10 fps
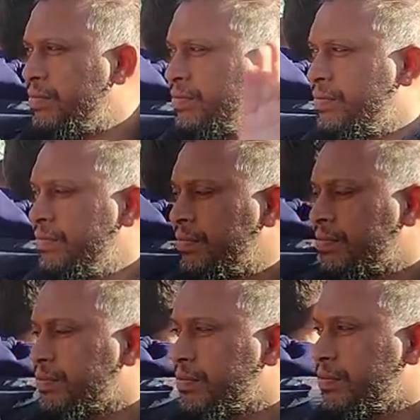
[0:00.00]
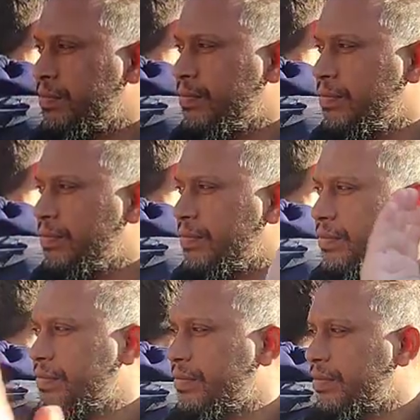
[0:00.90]

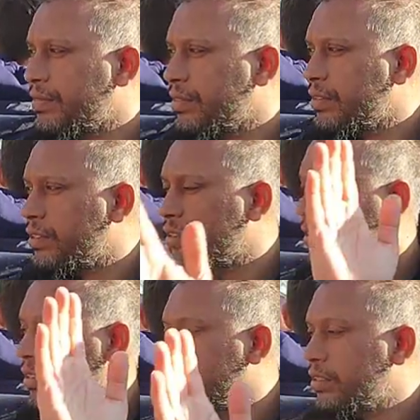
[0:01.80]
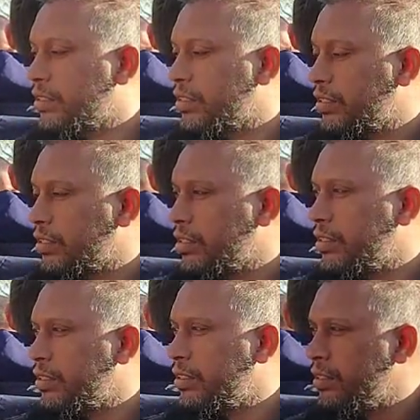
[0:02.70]

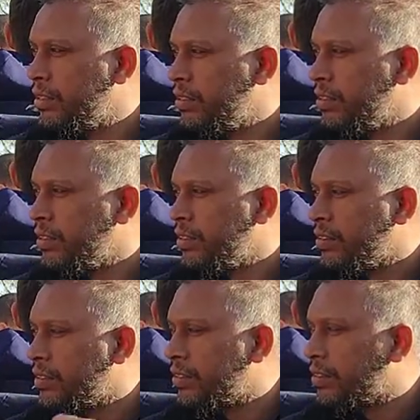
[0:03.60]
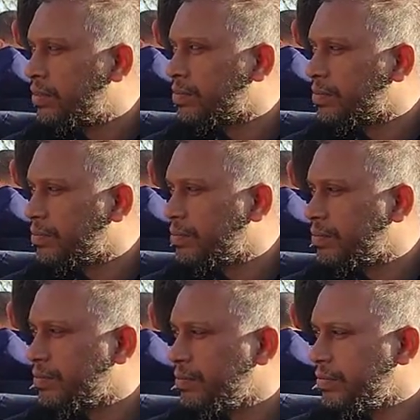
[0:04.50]

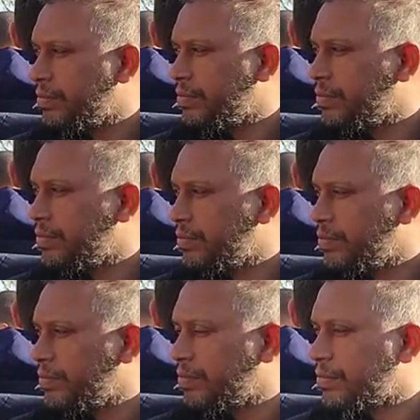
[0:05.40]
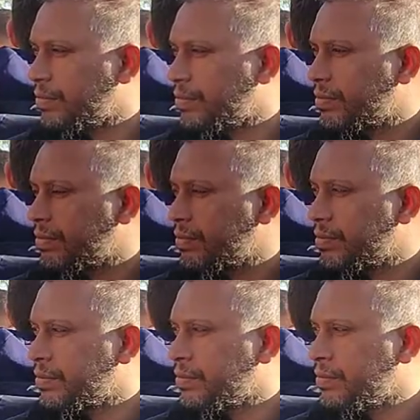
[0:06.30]

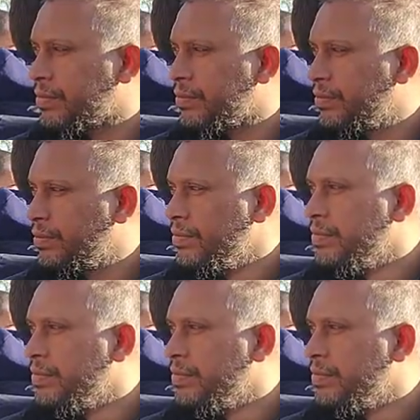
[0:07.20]
(silent)